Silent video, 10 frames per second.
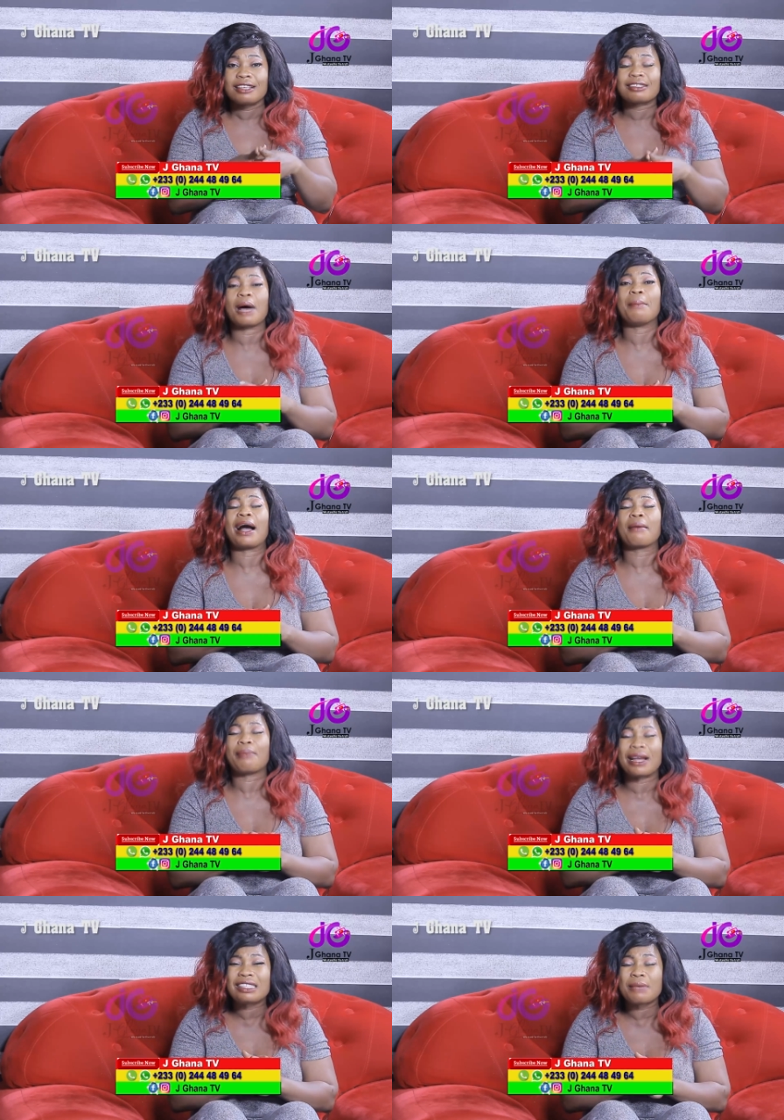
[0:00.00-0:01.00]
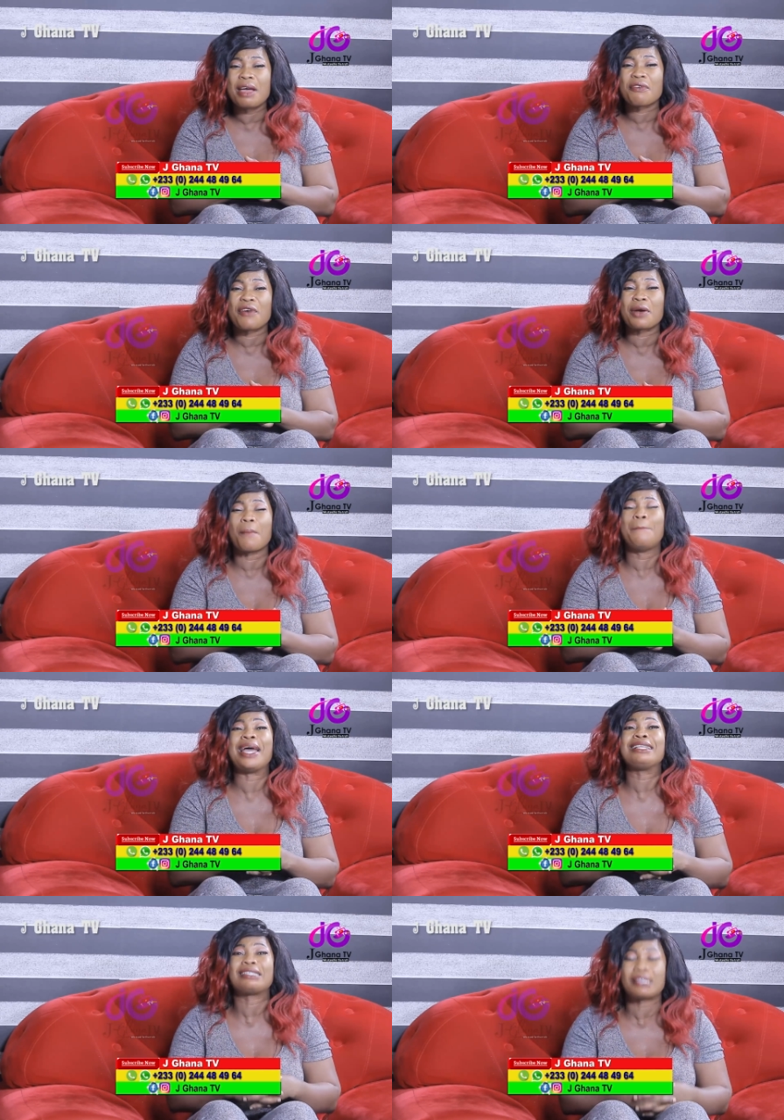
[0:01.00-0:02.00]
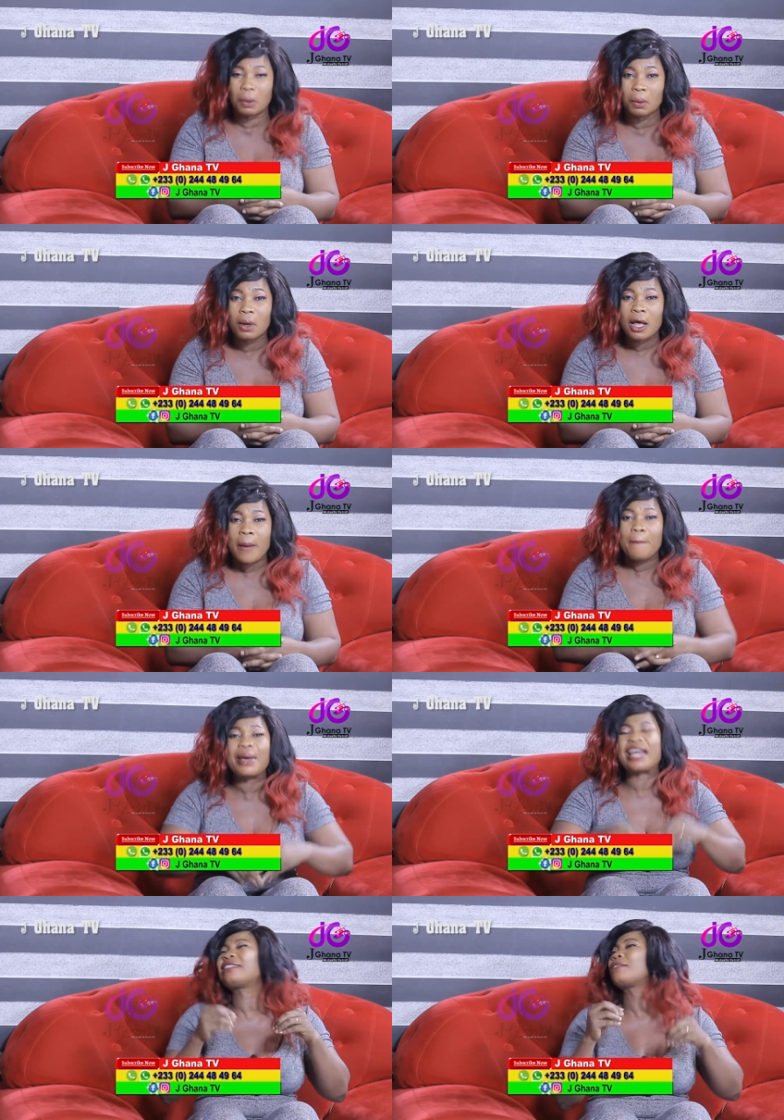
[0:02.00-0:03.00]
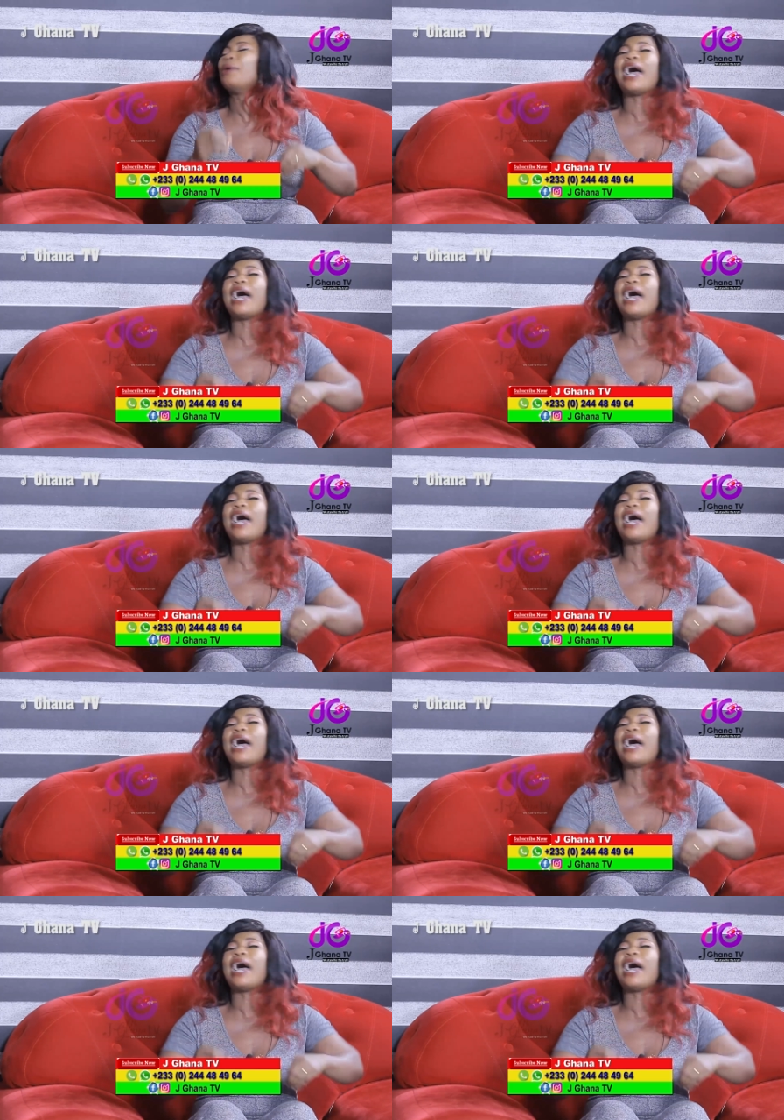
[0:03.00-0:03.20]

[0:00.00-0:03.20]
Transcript: Some Branty be a friend of Bento. Bento